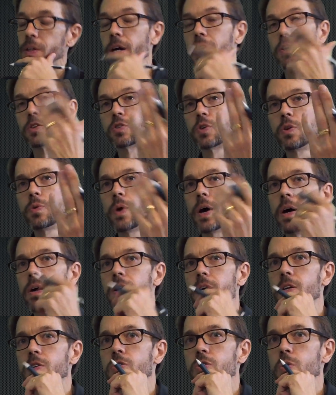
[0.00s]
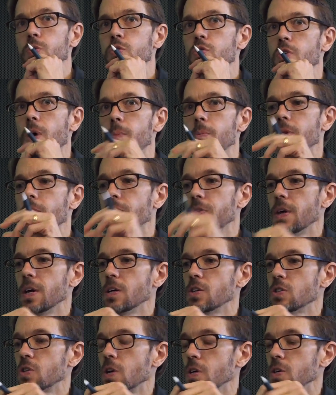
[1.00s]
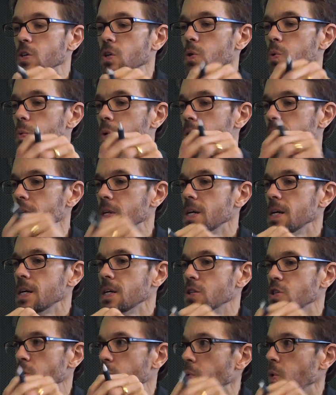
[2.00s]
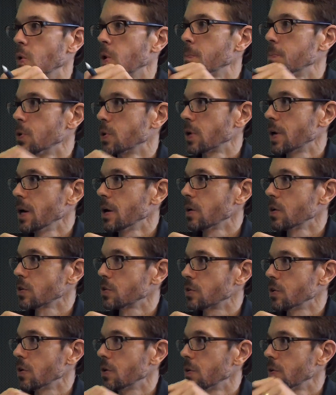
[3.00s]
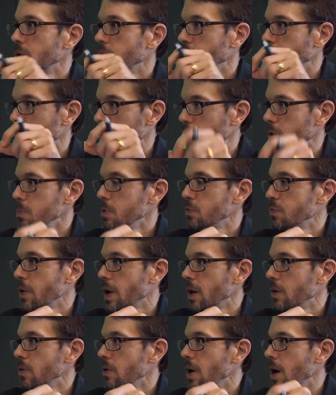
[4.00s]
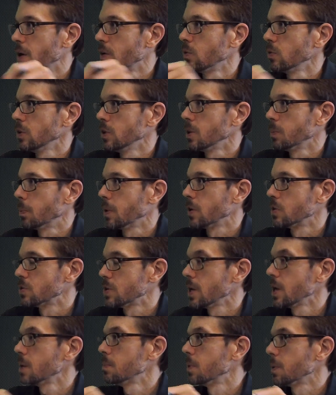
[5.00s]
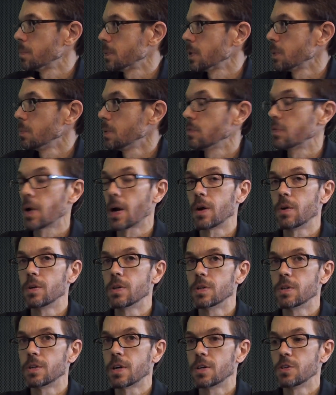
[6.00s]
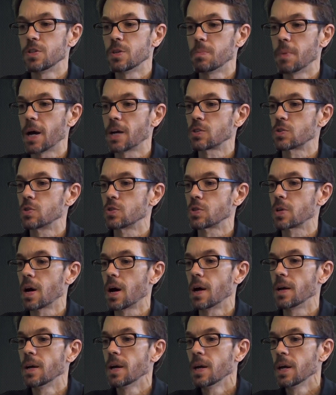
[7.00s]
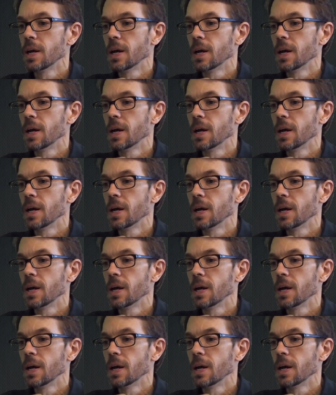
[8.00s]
Yeah, so the reality is so some of the things that you would need to roll up your character are going to be found not only in the Player's Handbook, but they'll be found in the Dungeon Master's Guide.